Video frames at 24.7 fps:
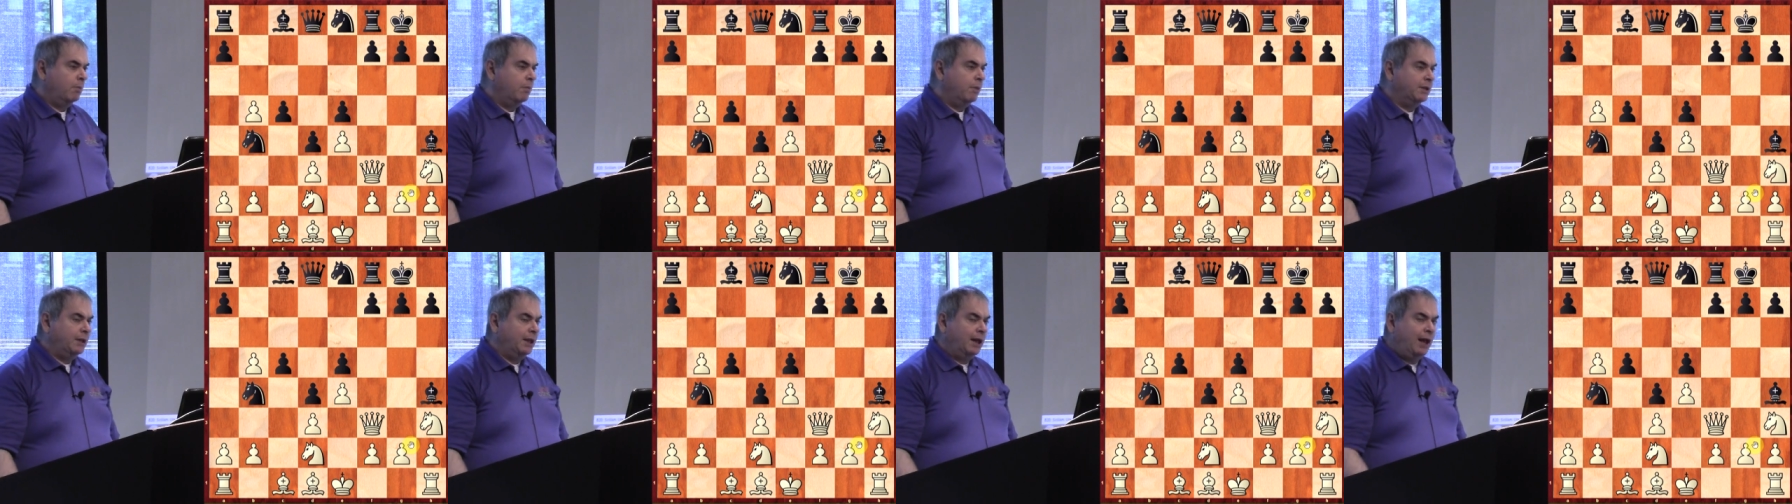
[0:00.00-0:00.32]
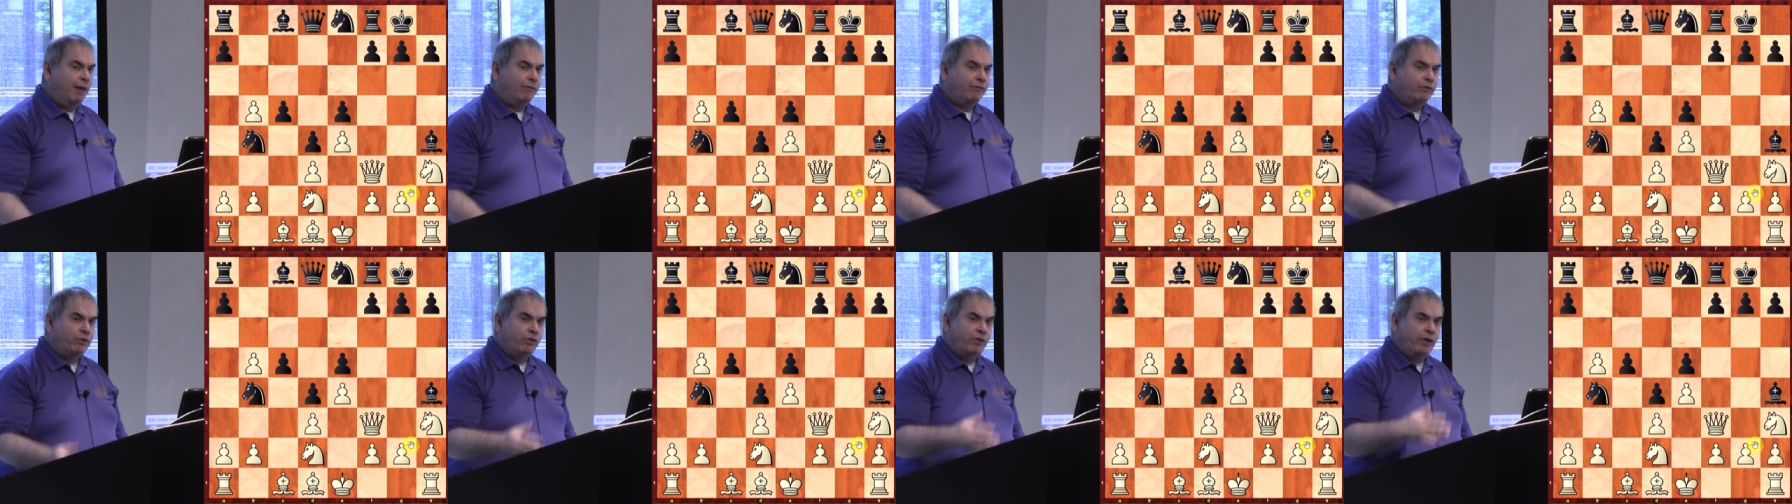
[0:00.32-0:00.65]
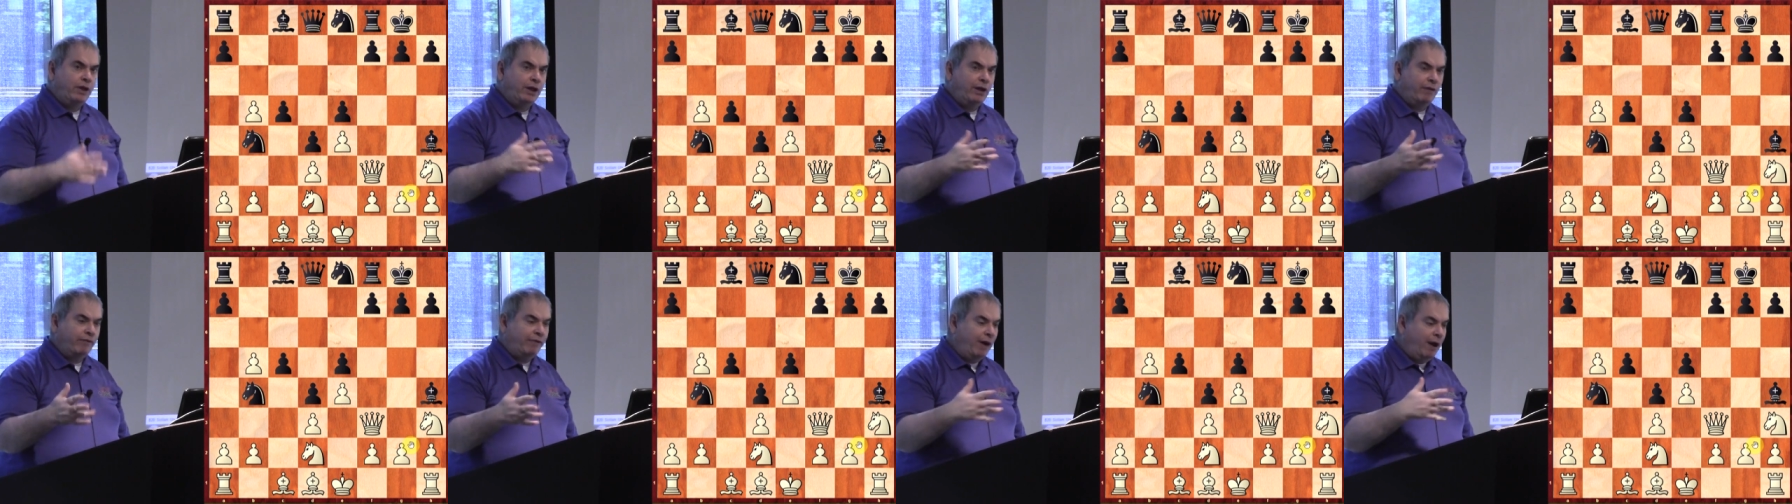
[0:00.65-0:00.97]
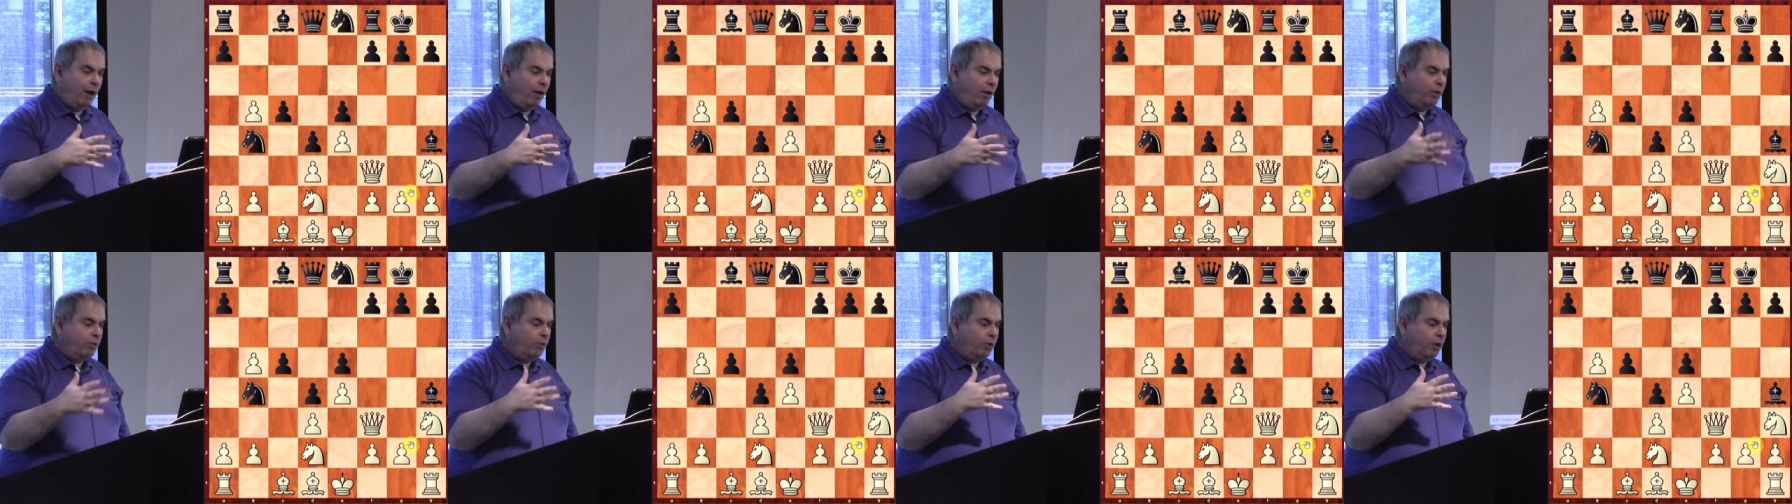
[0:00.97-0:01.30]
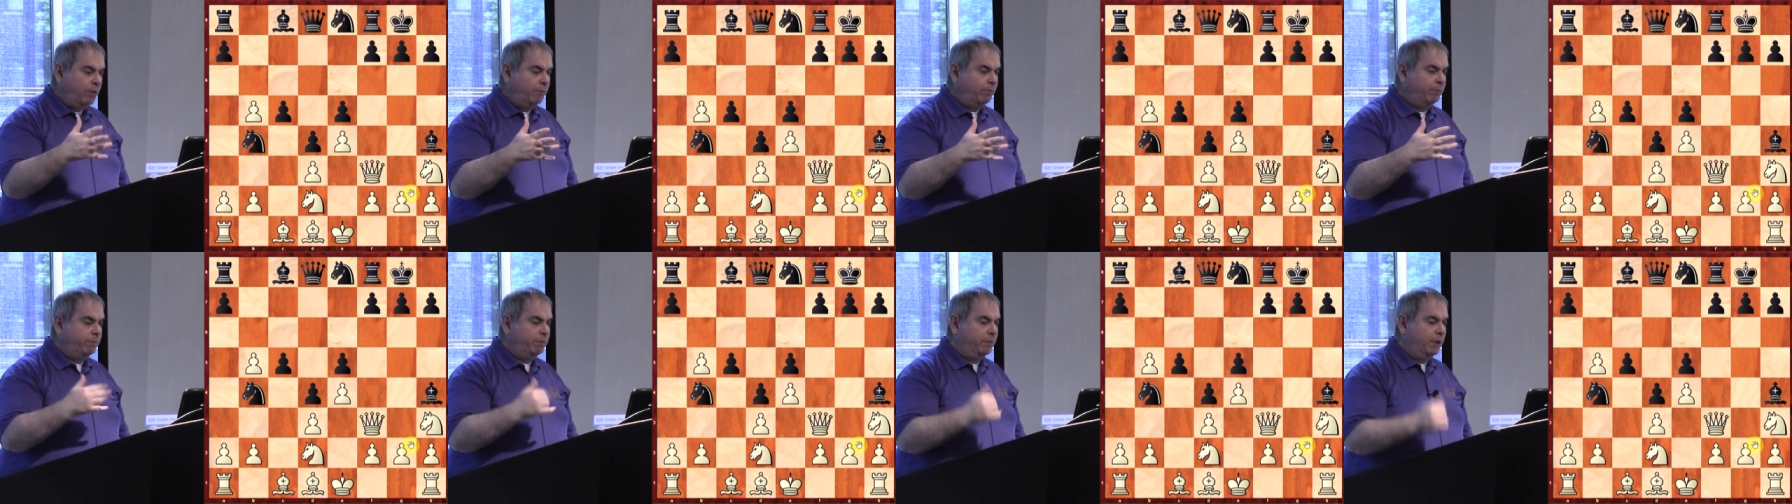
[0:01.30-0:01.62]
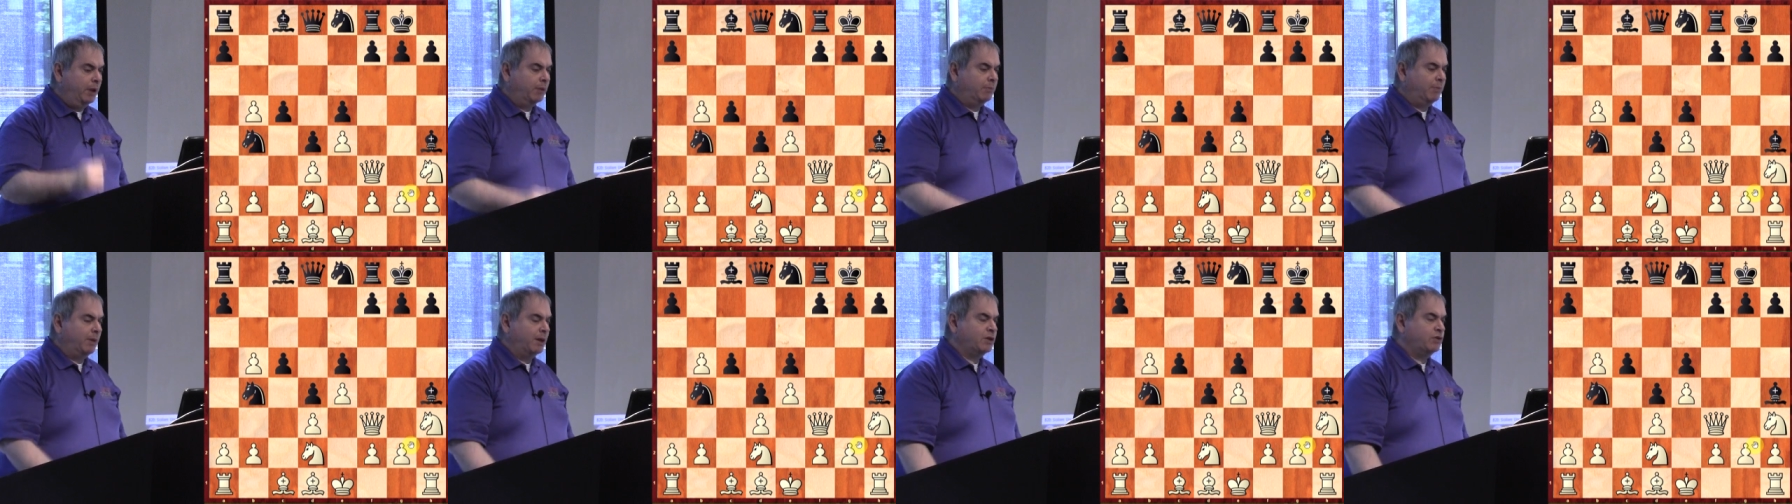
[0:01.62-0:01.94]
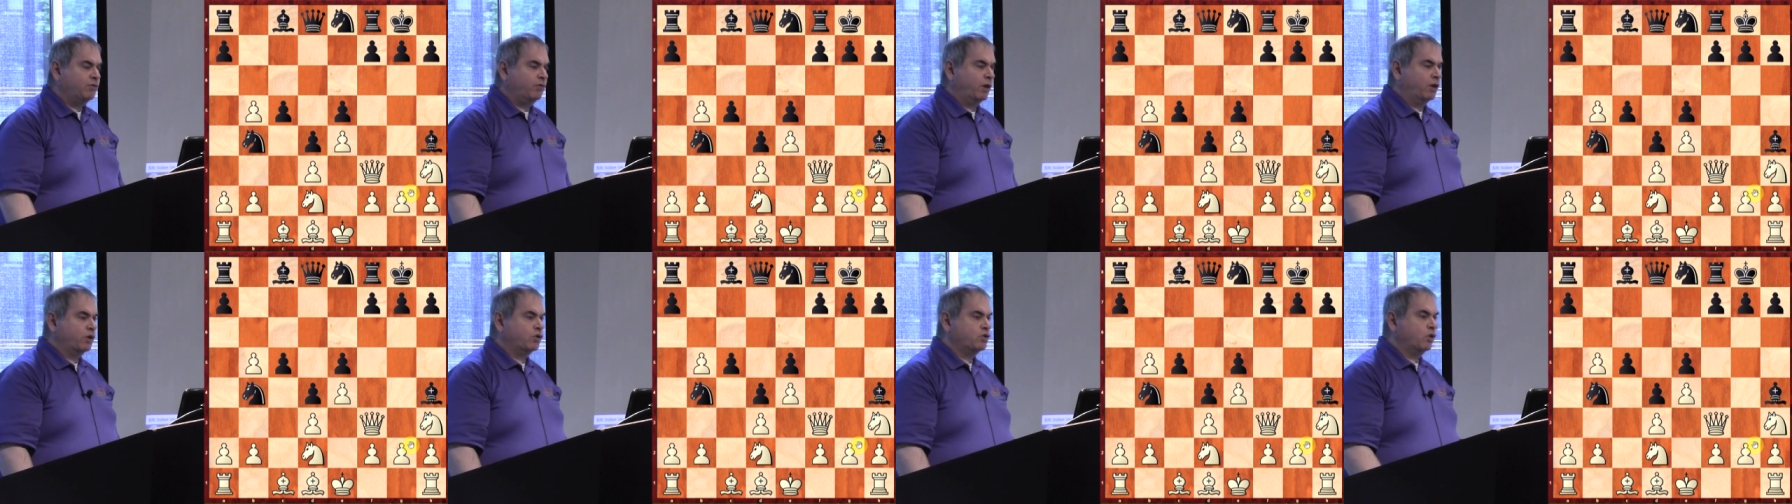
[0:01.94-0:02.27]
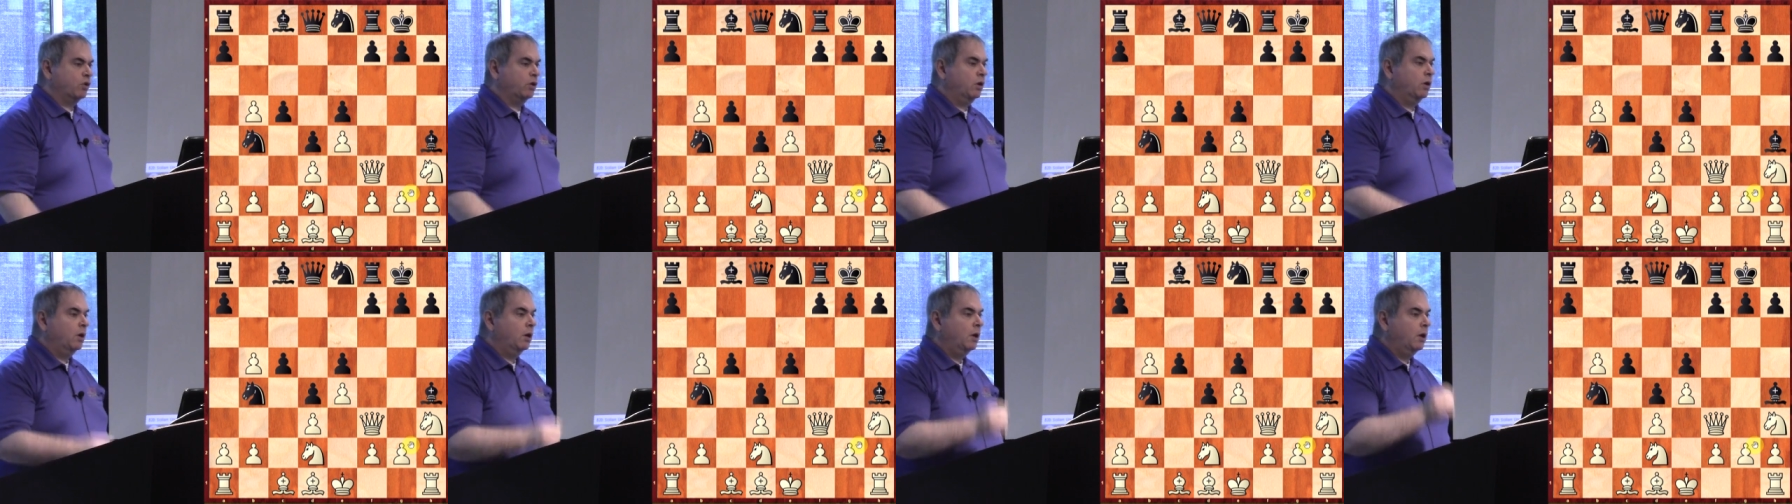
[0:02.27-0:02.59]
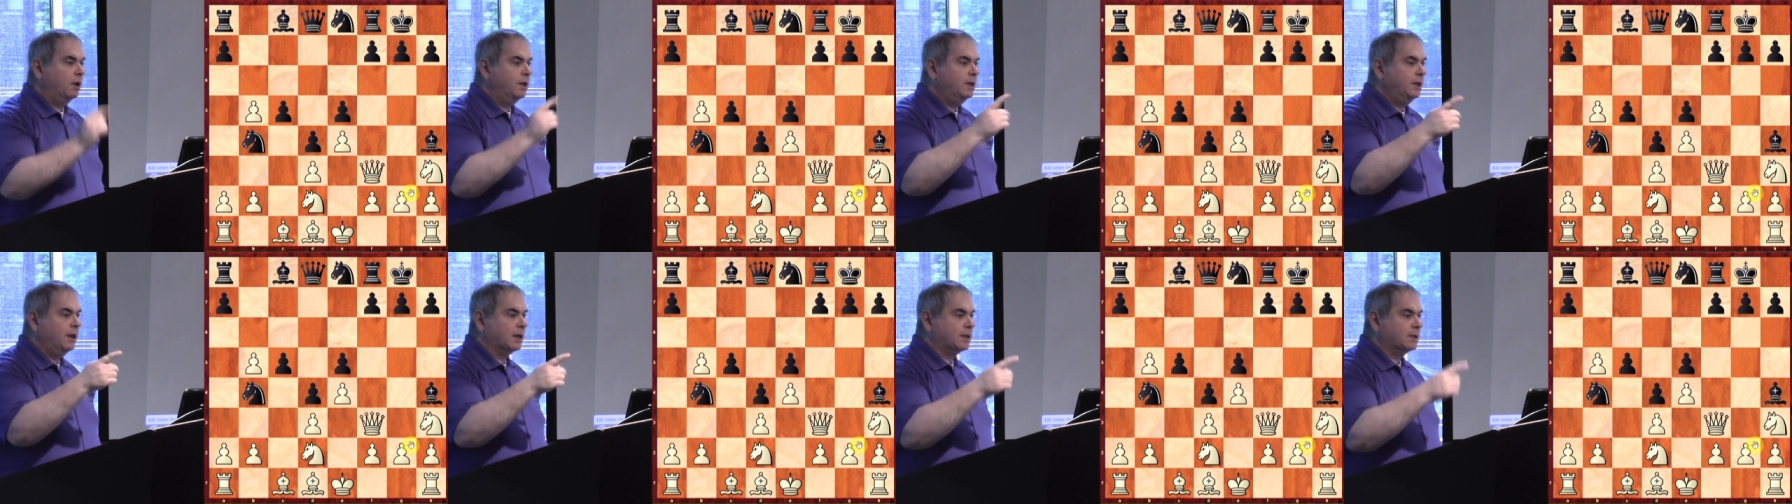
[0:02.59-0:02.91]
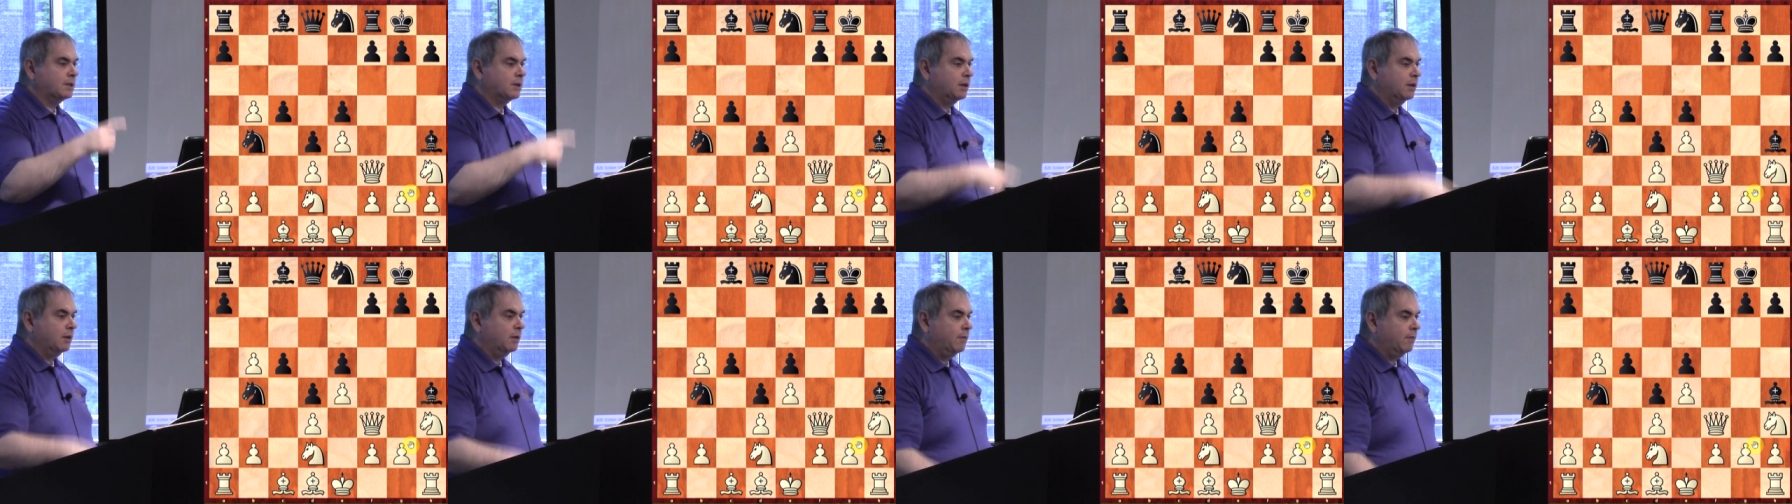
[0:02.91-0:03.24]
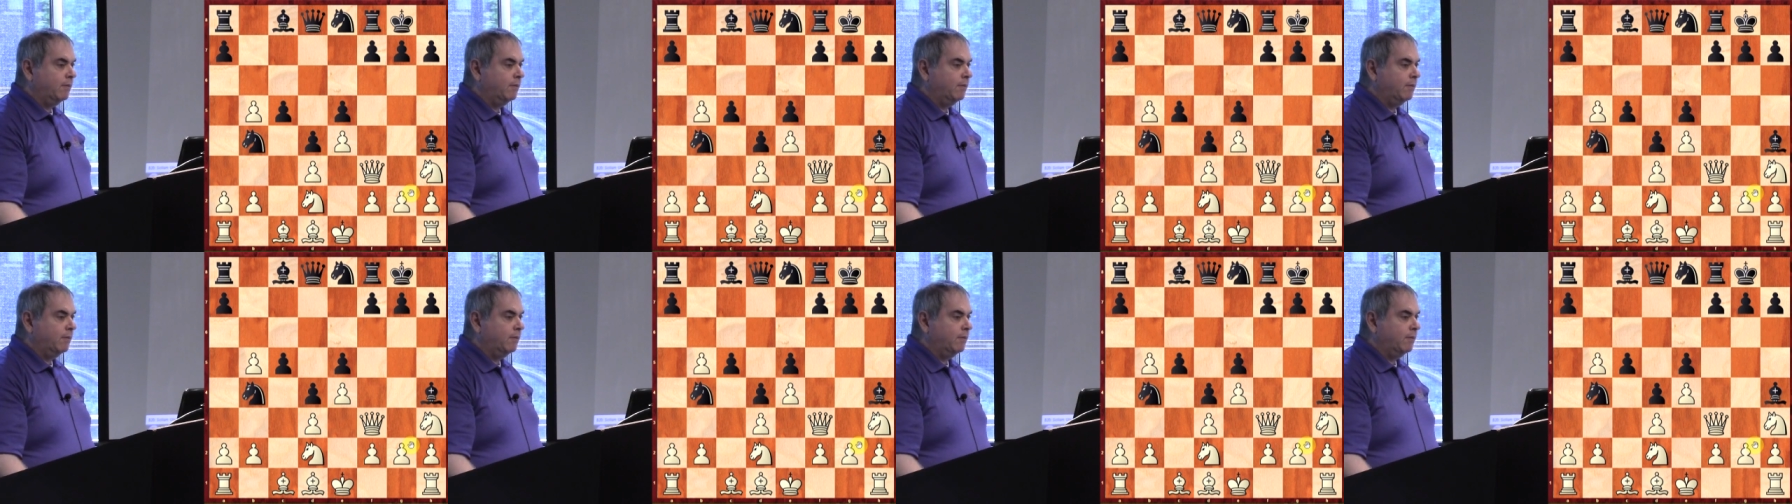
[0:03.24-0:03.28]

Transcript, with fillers: But then I have to think of how I want to build my structure. Yes?